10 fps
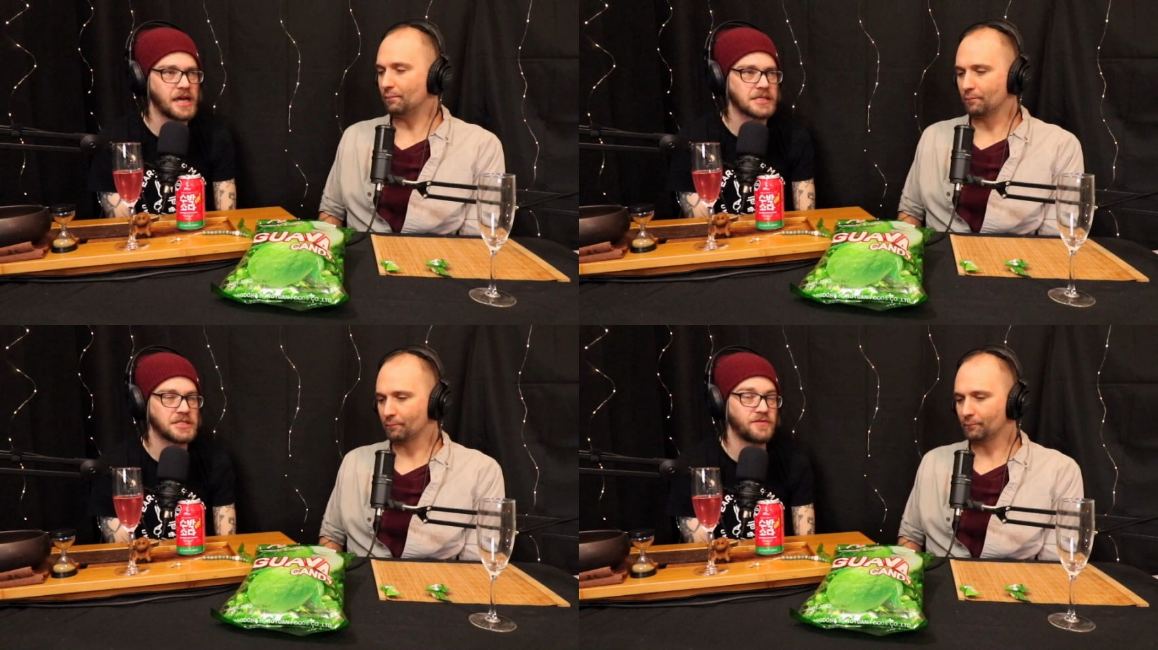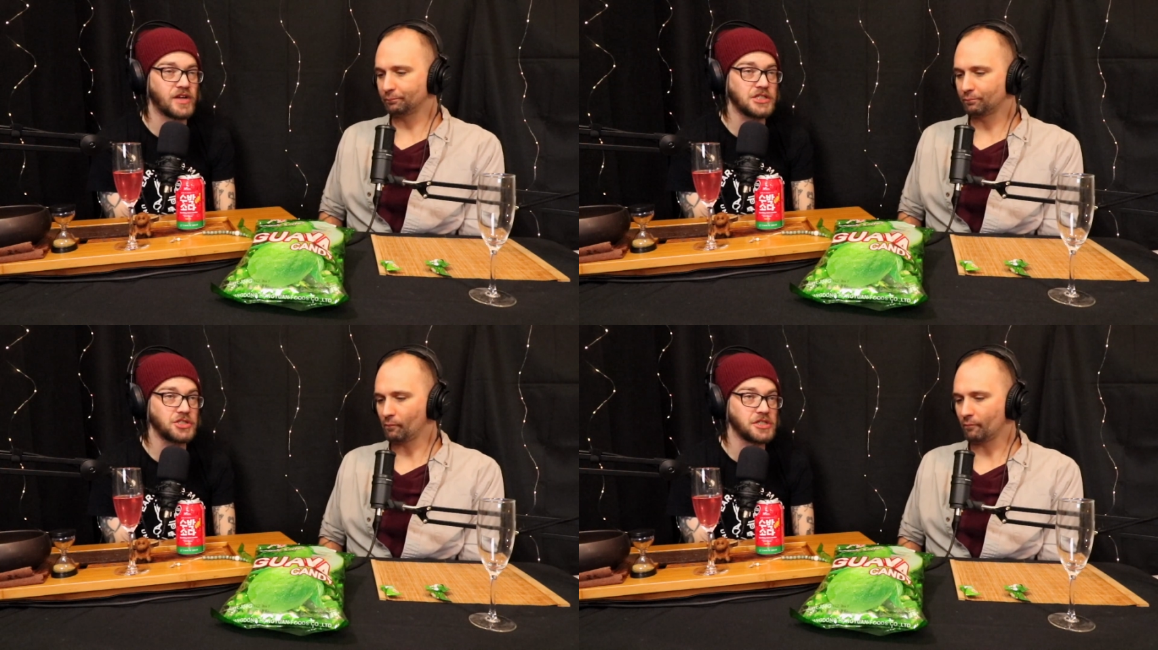Speaker 1: next, and
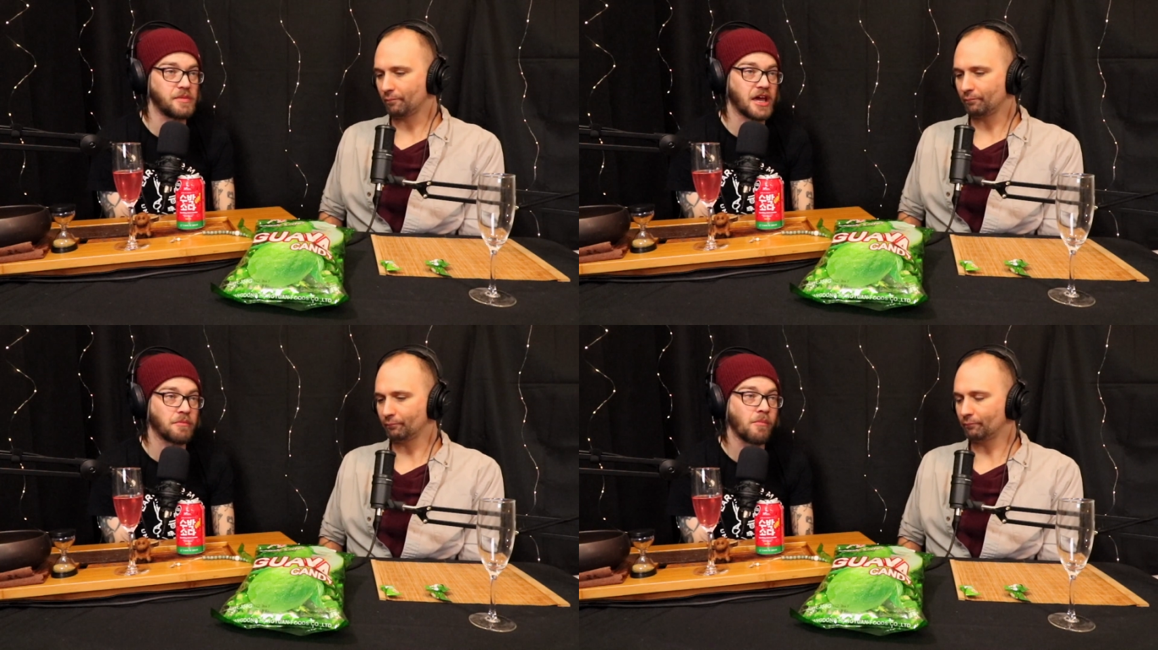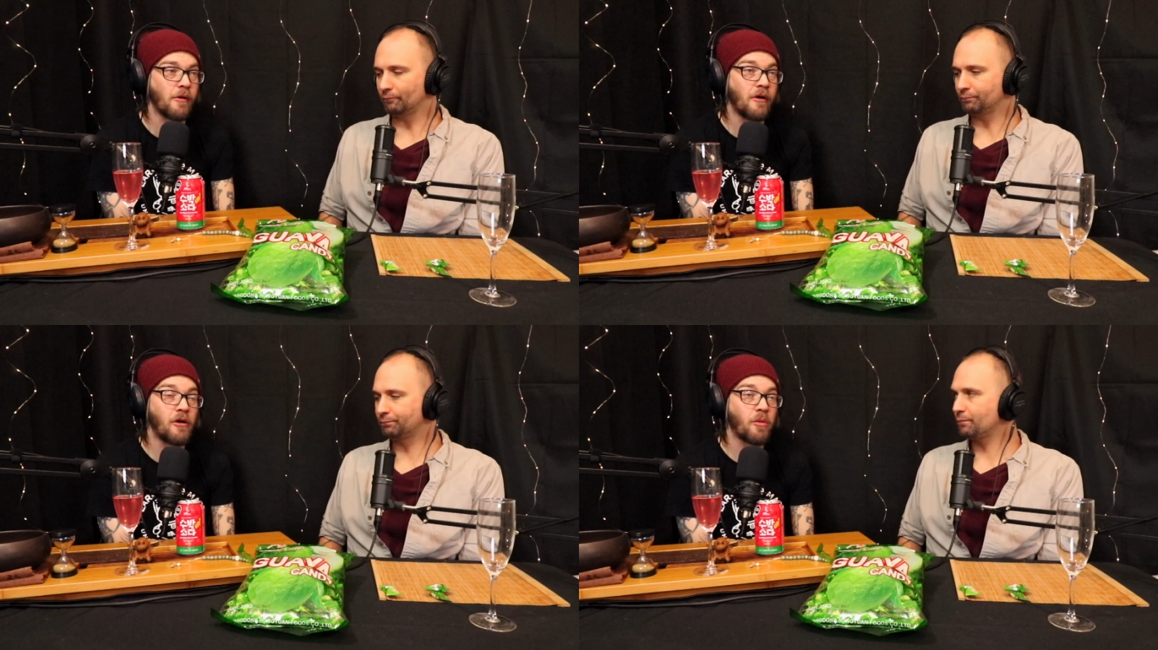eventually, man,
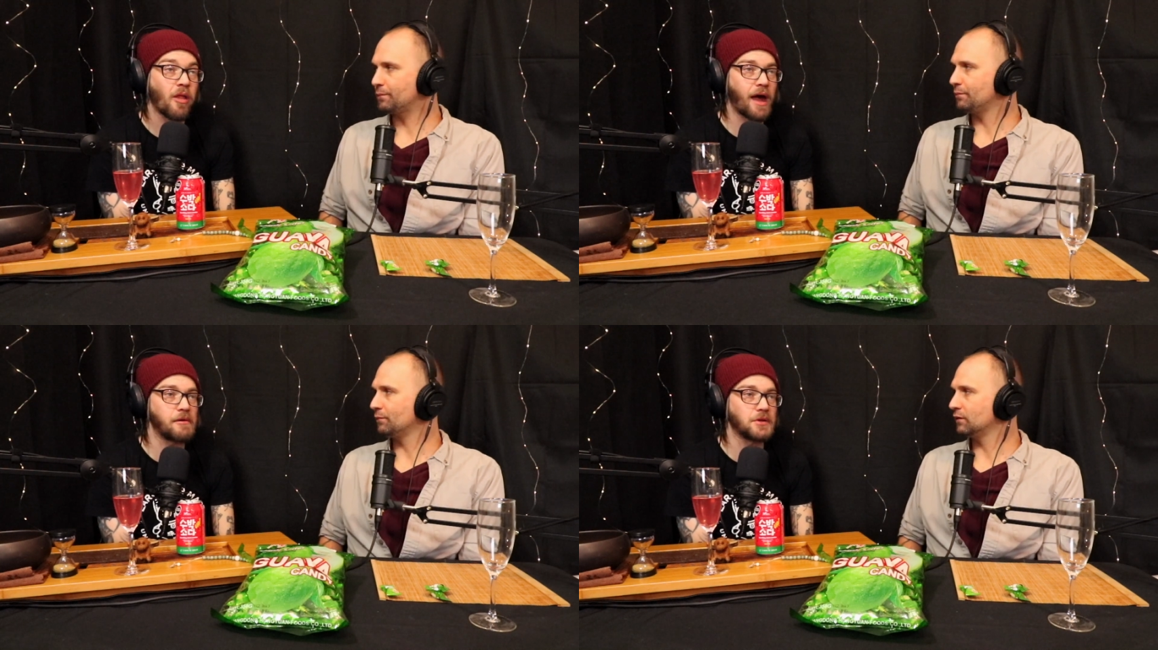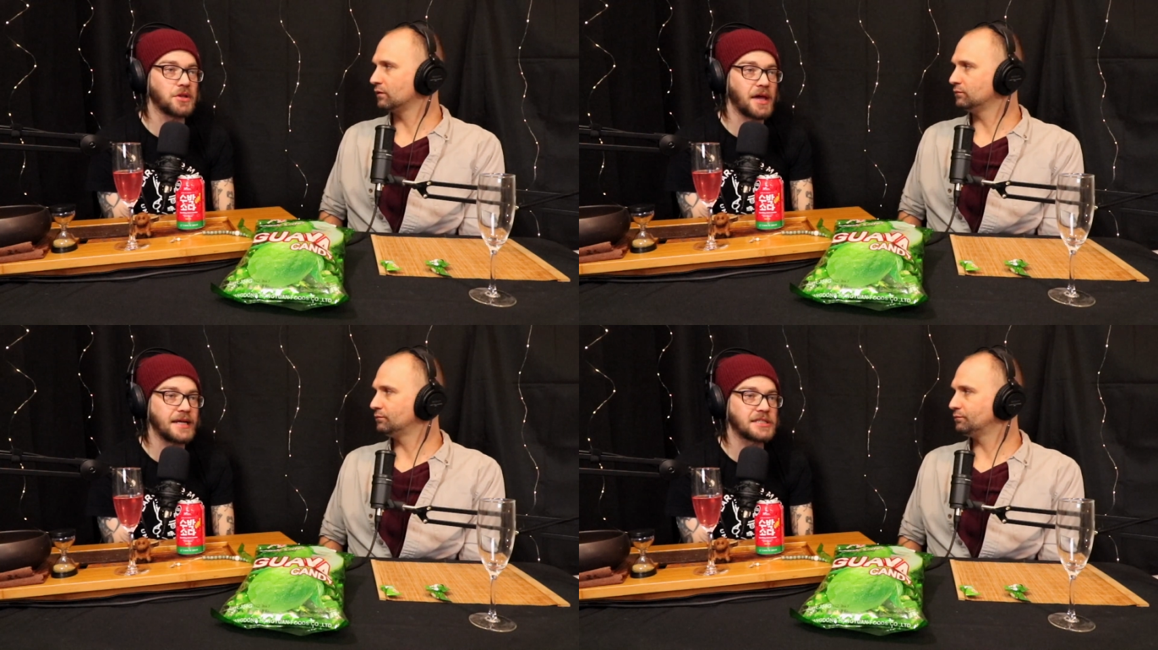I would
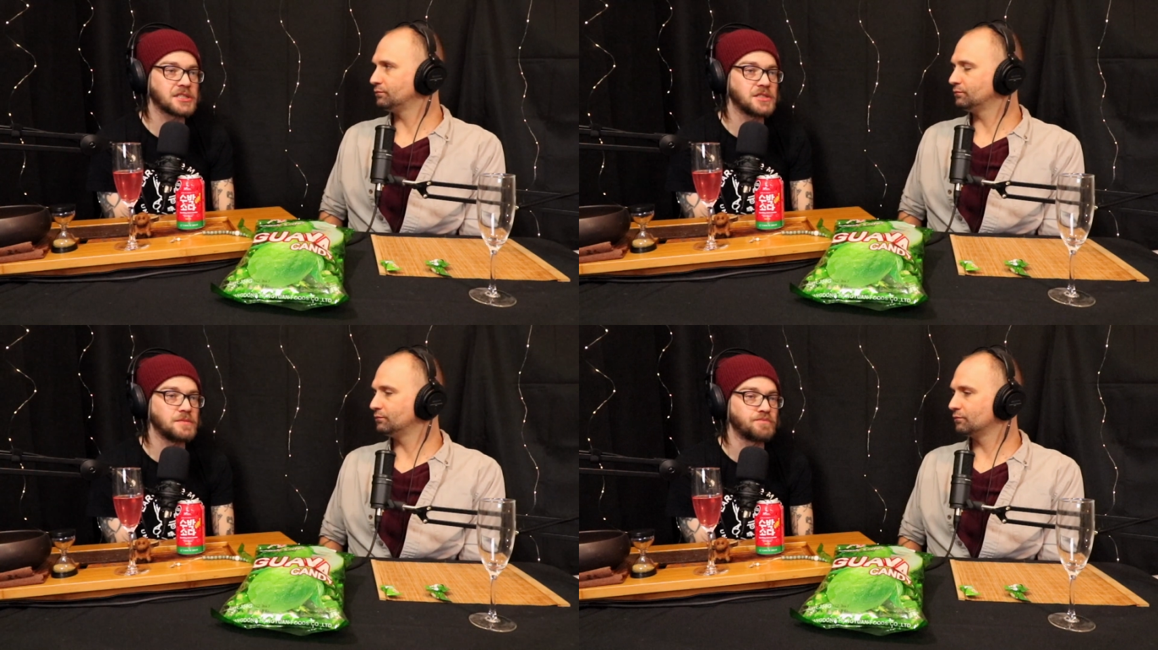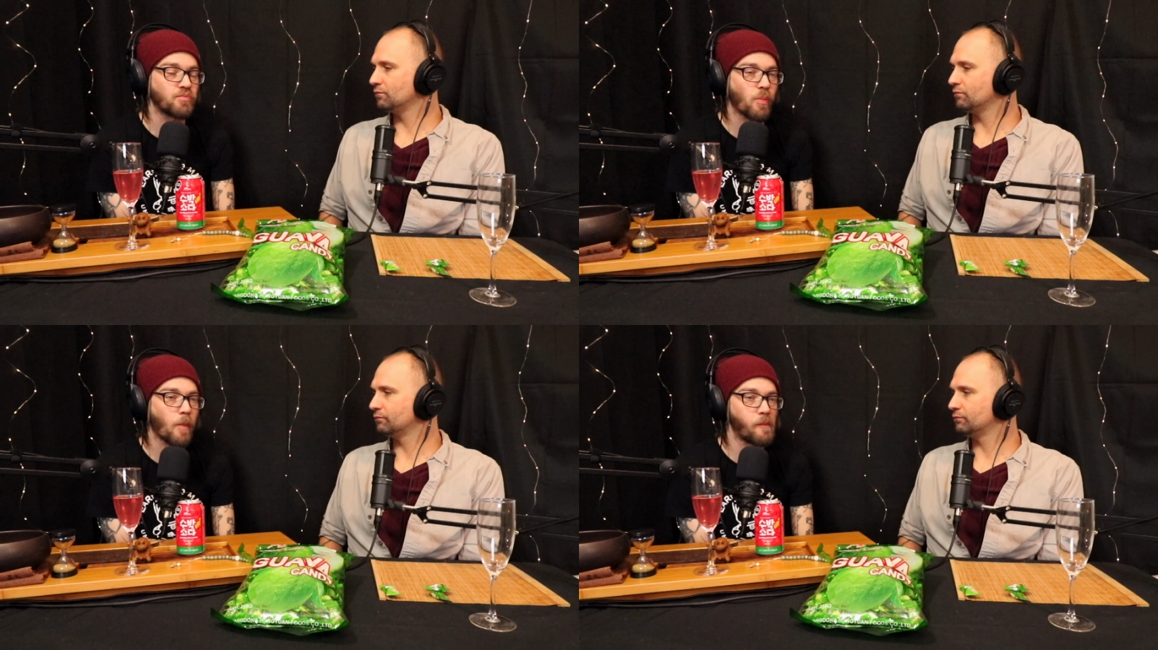like to
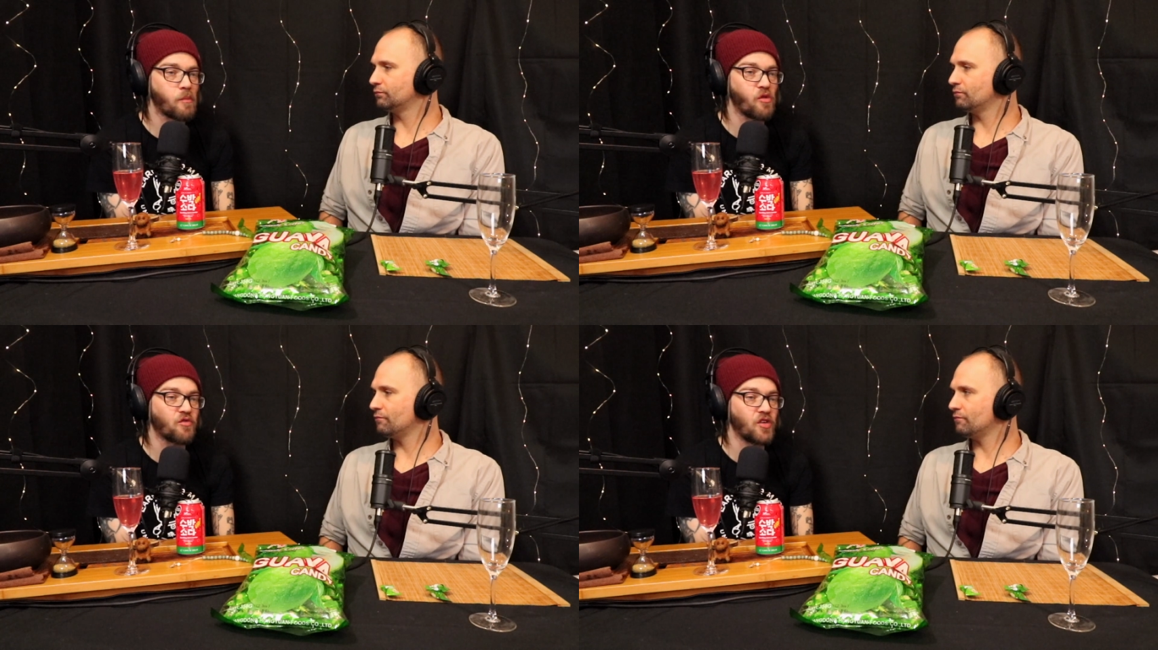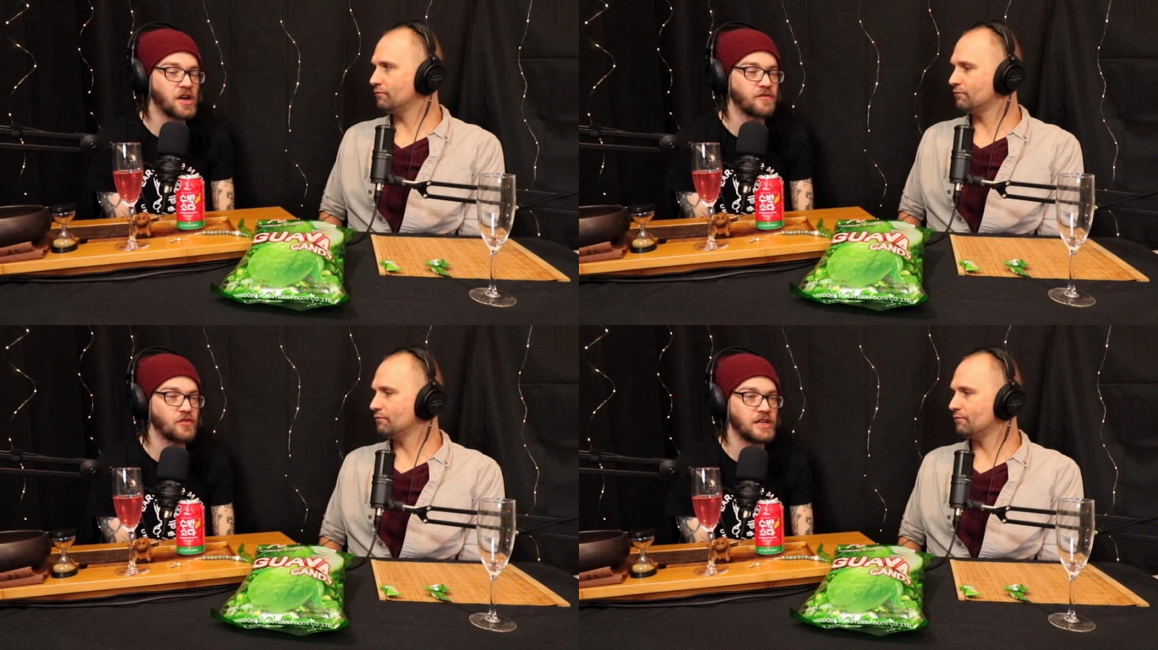be
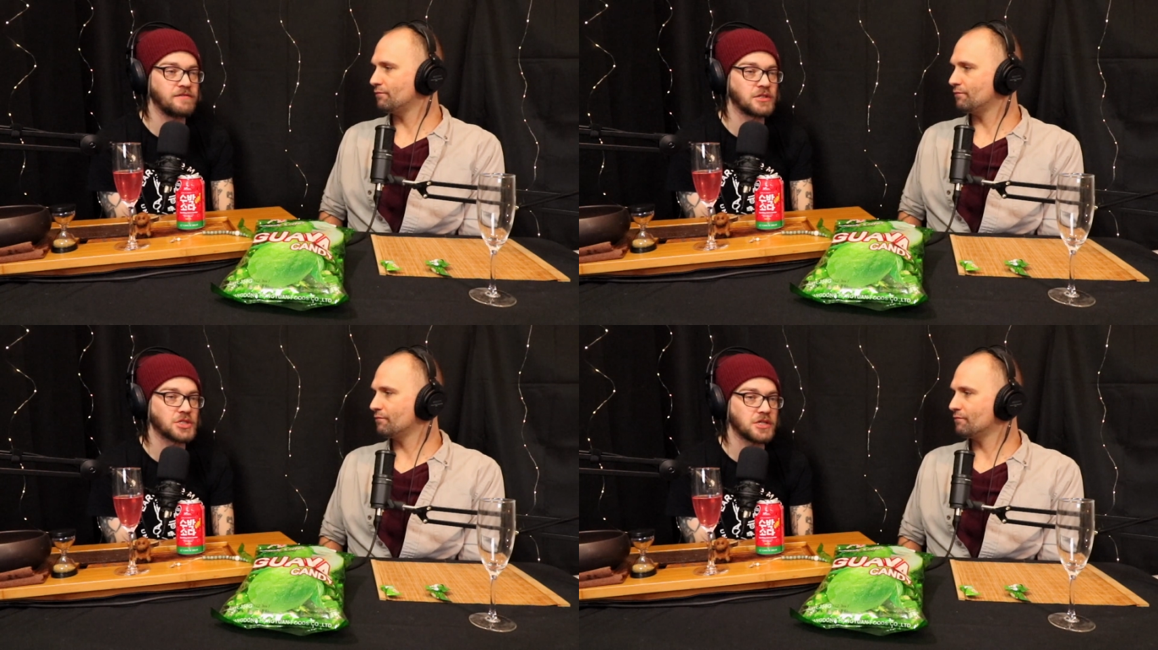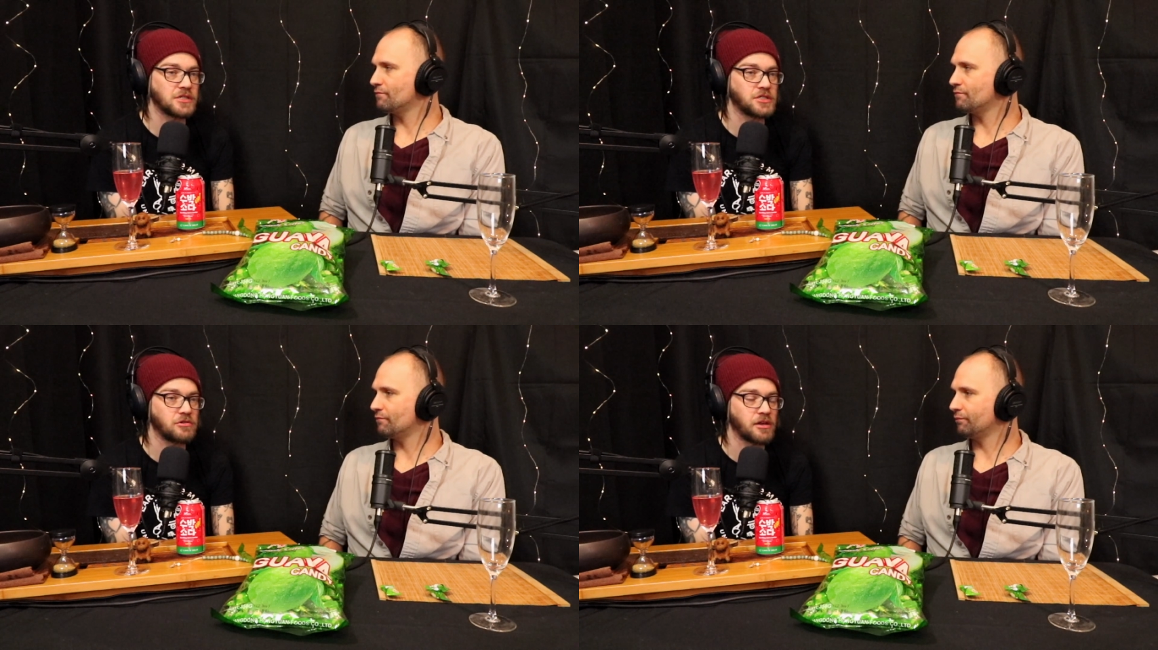fun if we even
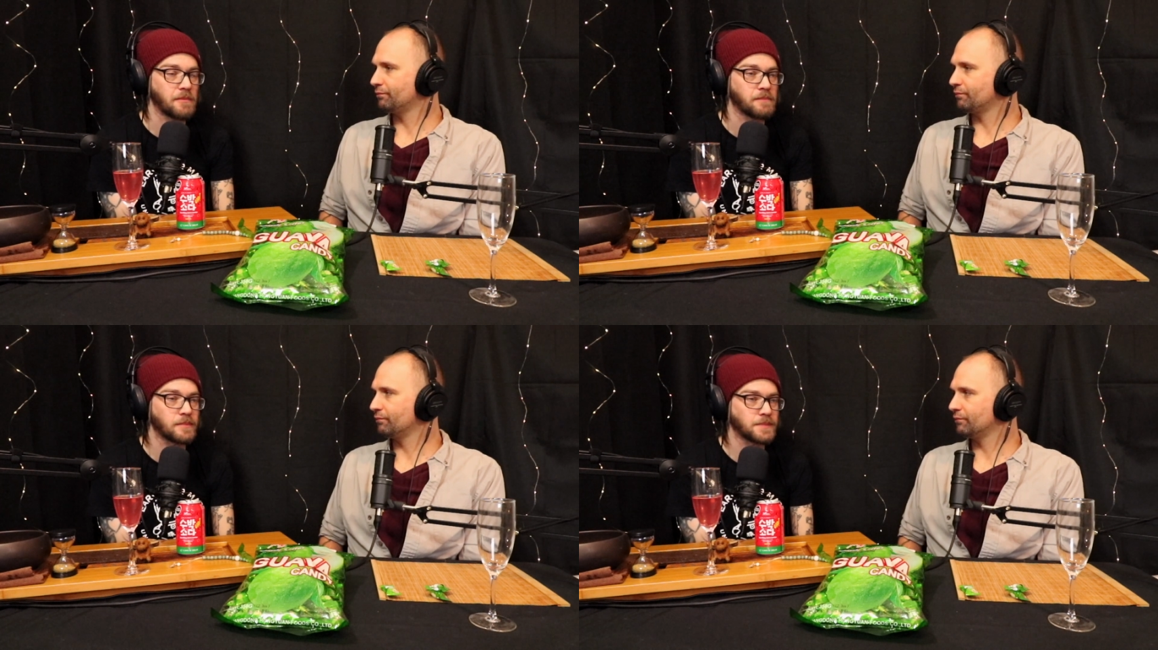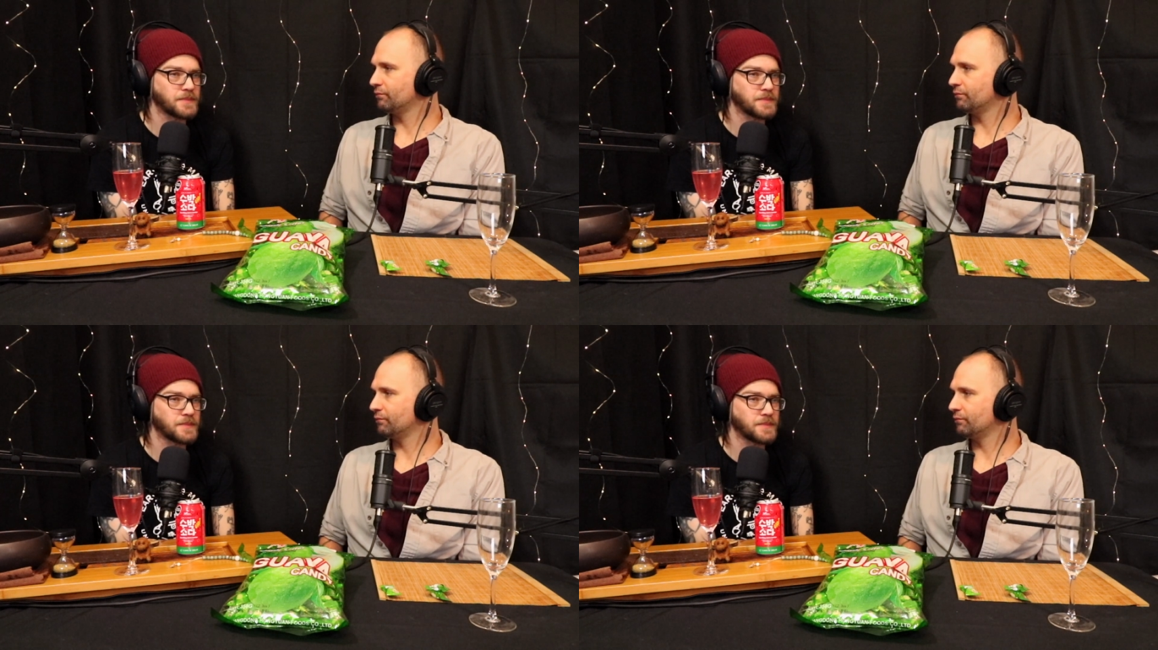started doing